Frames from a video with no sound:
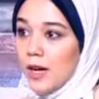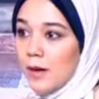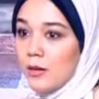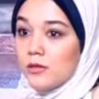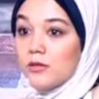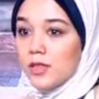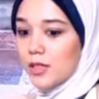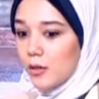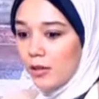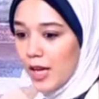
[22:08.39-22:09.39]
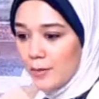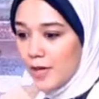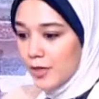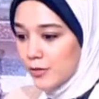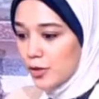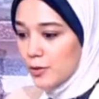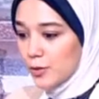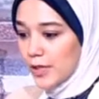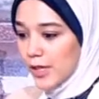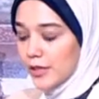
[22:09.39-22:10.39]
about online platforms
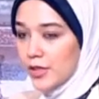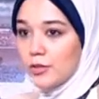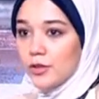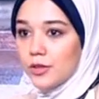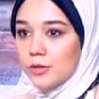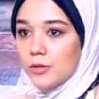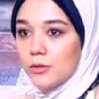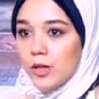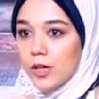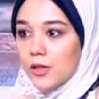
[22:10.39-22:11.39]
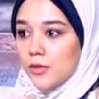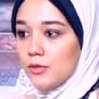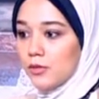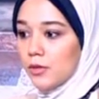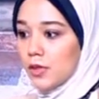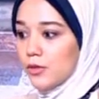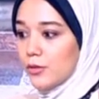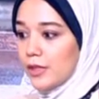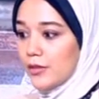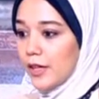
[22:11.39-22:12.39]
we can use to
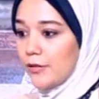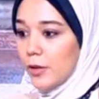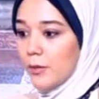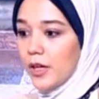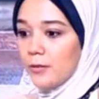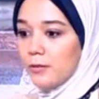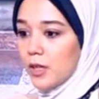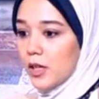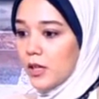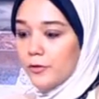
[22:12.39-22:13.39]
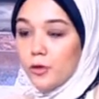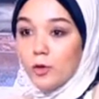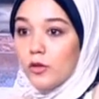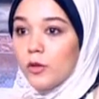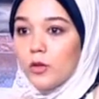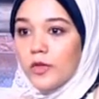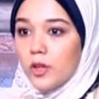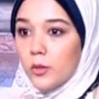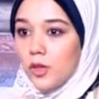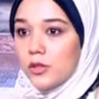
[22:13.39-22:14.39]
educate from them from all over
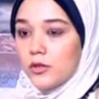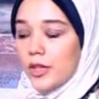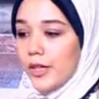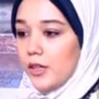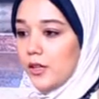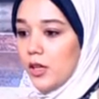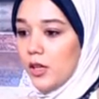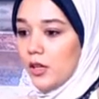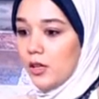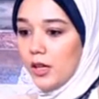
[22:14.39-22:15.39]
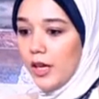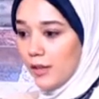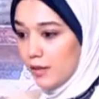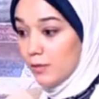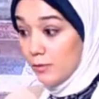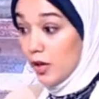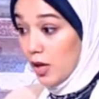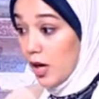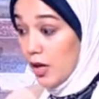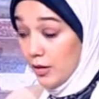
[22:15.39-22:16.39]
the world, right? Like
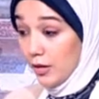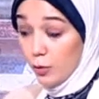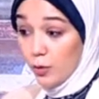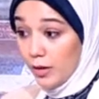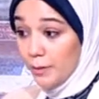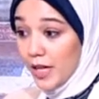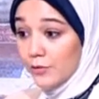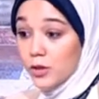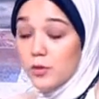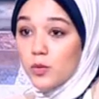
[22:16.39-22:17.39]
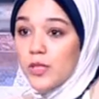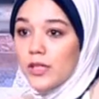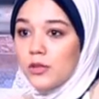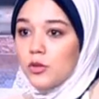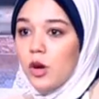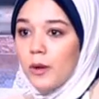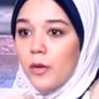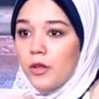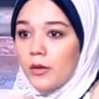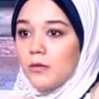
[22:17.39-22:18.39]
platforms we didn't know
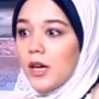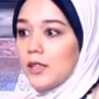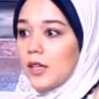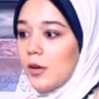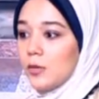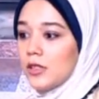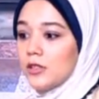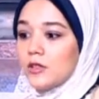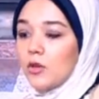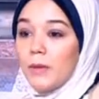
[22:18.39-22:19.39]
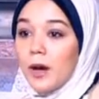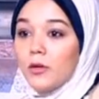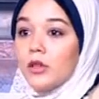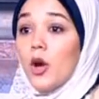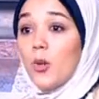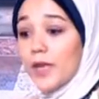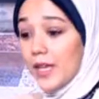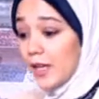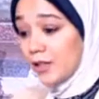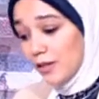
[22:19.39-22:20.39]
about them, and we didn't know about. We
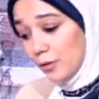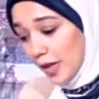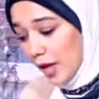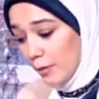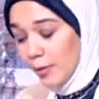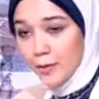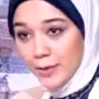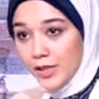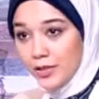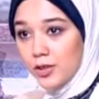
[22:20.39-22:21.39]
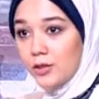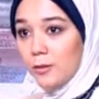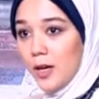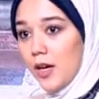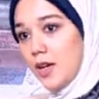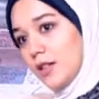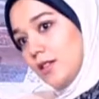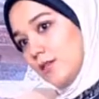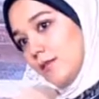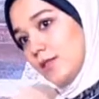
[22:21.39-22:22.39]
can. I'm here, but
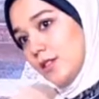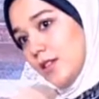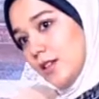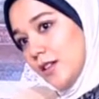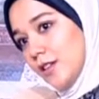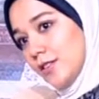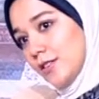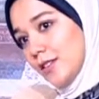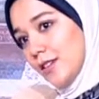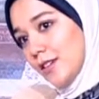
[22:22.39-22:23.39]
I learn